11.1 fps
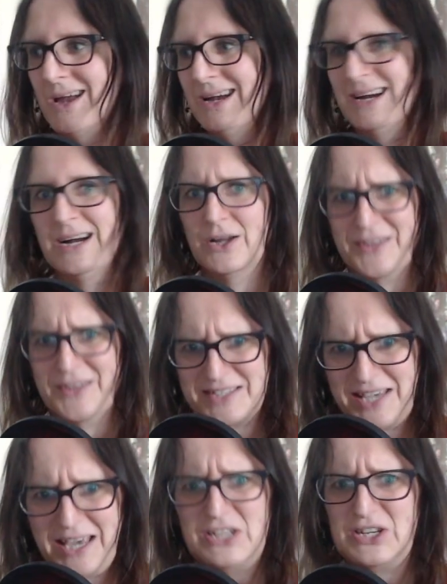The
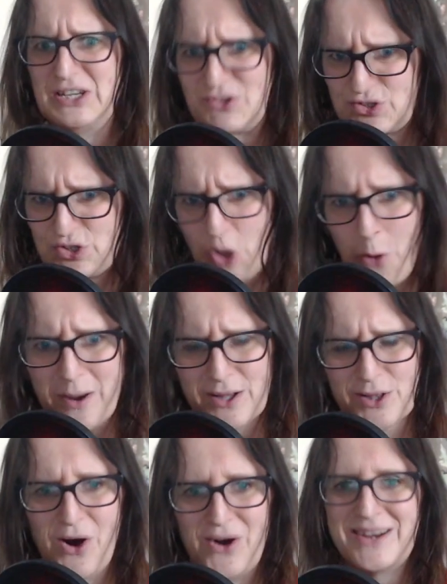teach is super
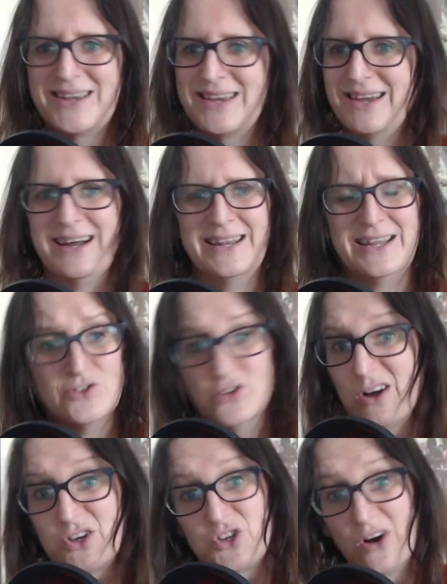long, and it's
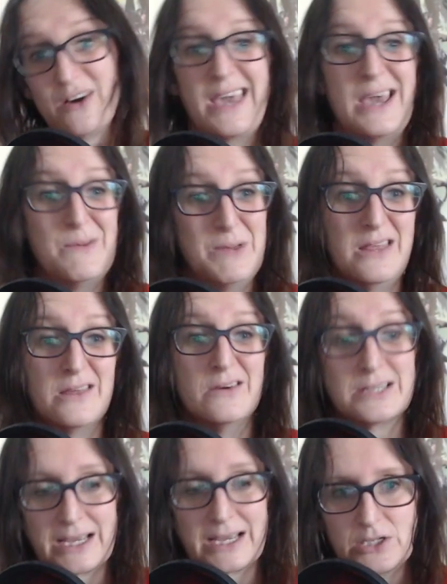not a short game either.
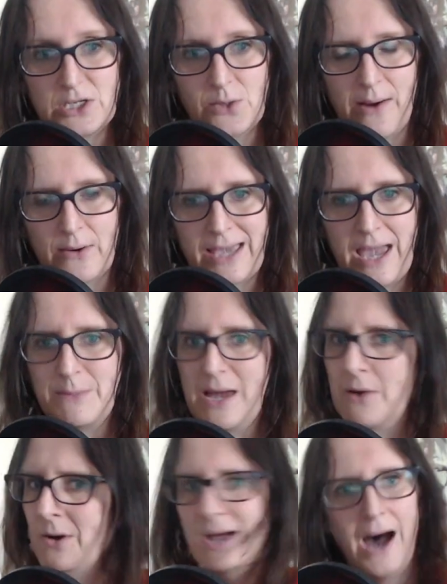It's like a 2-hour game.
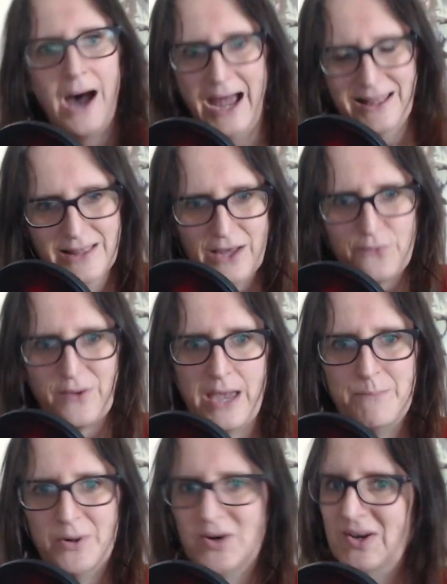Now, I love
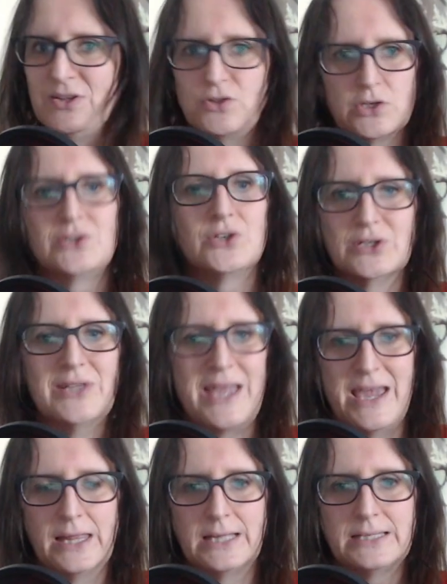it, but it just doesn't
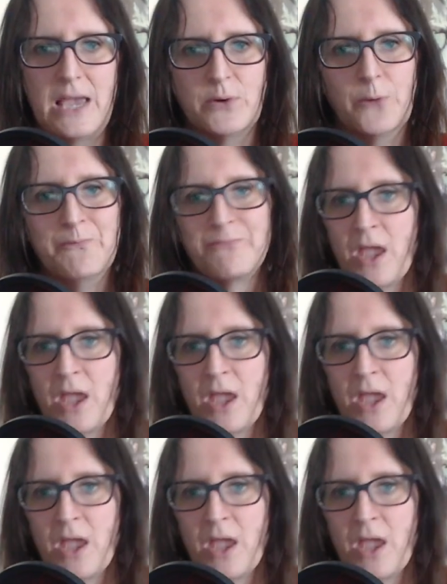hit the table.